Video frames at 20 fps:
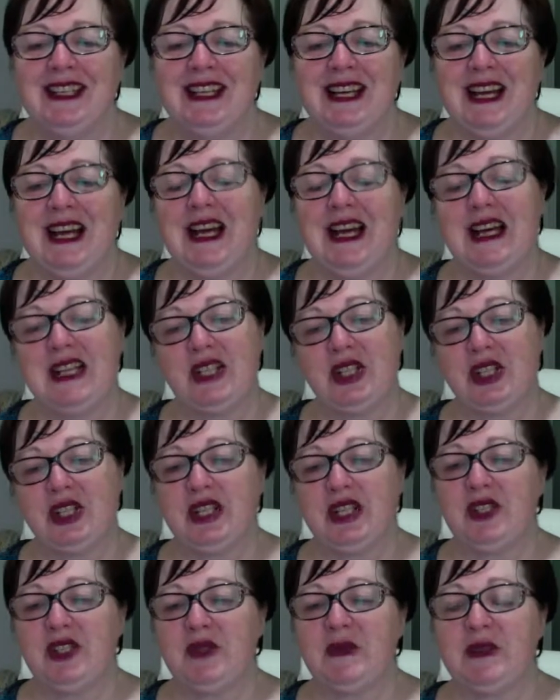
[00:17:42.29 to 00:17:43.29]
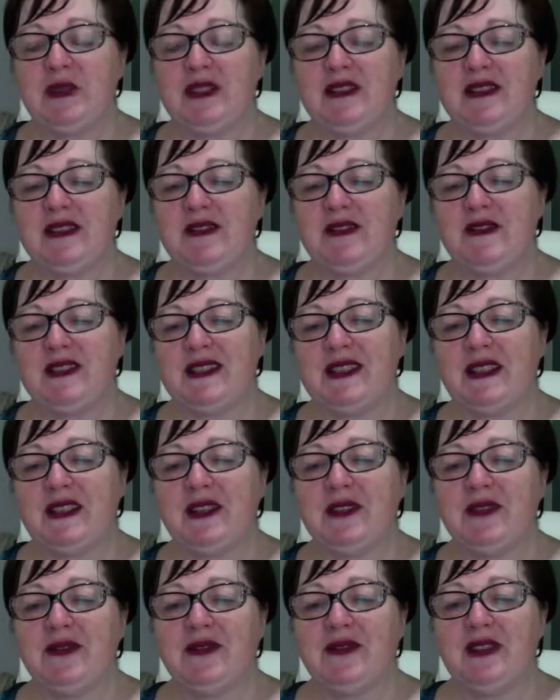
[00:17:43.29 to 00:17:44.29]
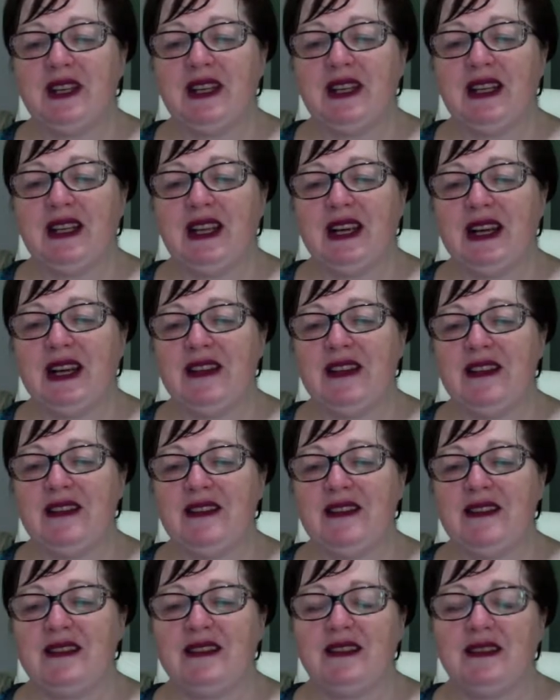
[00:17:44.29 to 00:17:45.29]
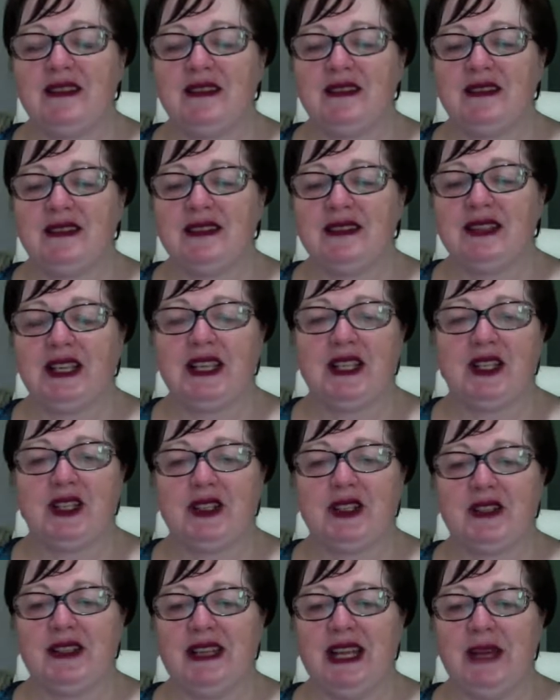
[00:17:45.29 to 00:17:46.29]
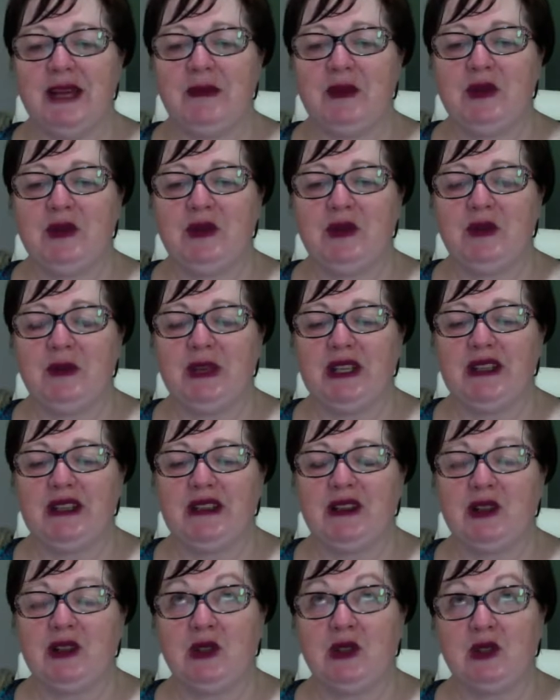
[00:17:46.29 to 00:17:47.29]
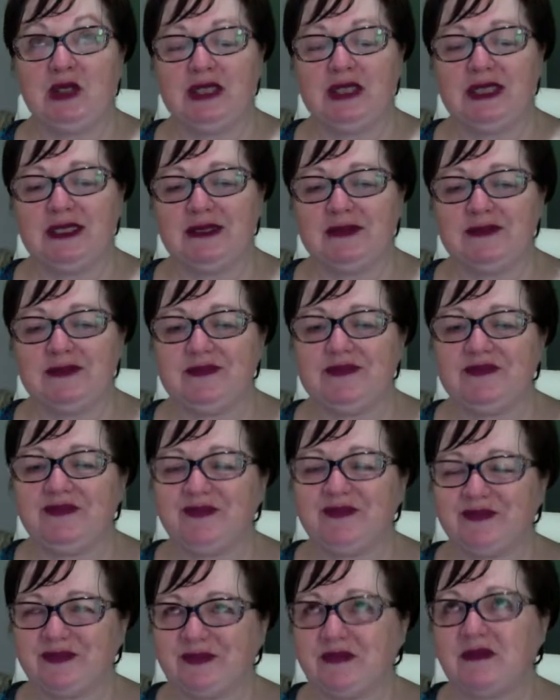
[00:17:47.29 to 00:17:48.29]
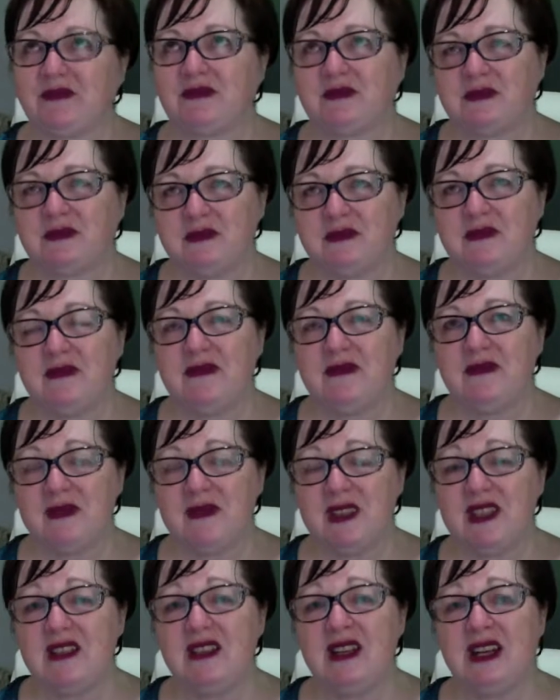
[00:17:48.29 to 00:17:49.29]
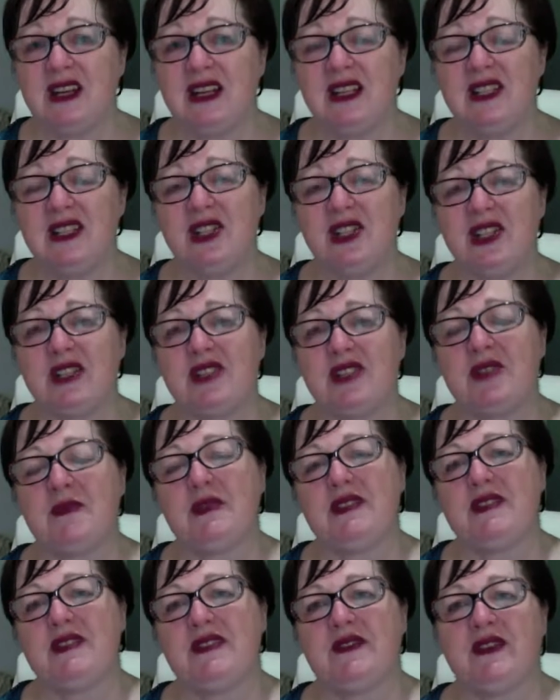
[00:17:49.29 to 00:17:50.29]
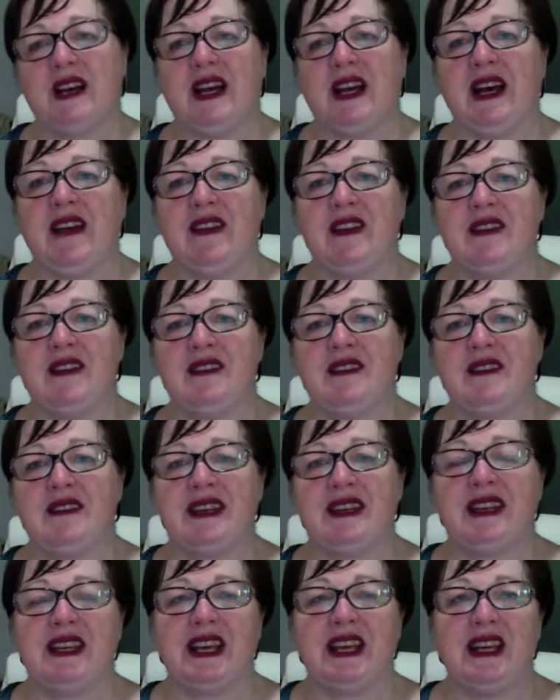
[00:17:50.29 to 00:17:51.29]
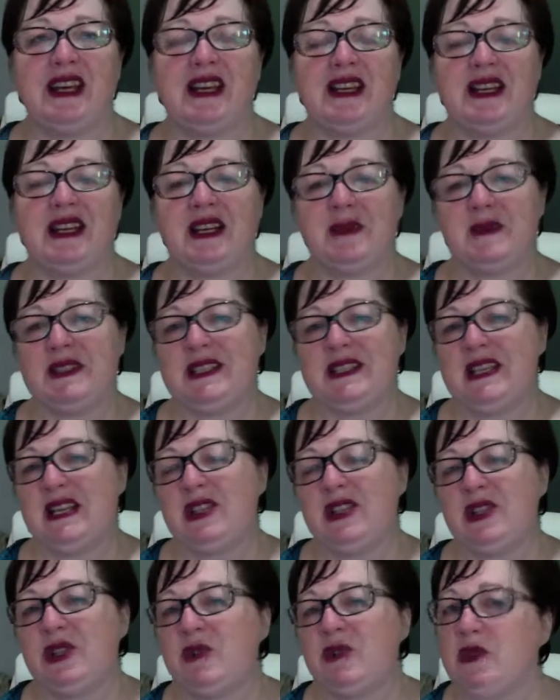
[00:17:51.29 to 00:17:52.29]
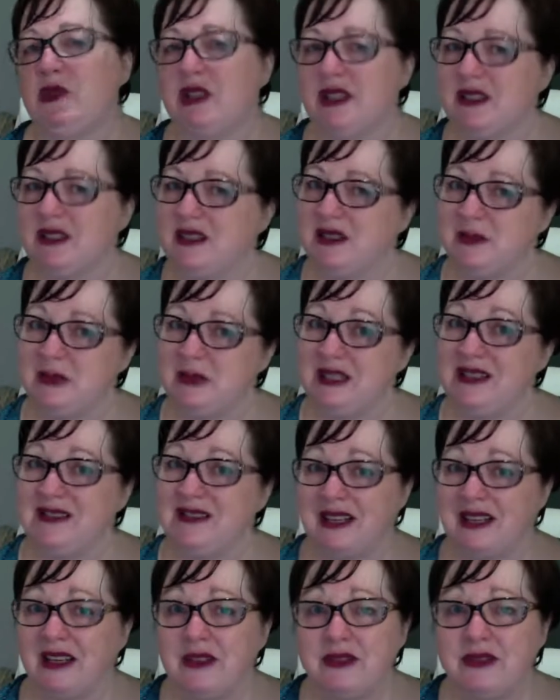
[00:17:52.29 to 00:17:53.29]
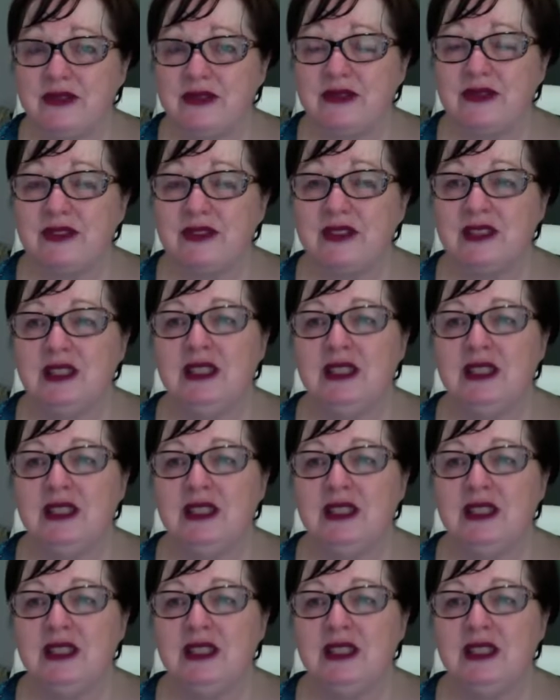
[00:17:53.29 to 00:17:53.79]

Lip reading: Harsh judgments of self and others / name-calling. Harsh judgments of others, again, it comes down to wanting to be safe.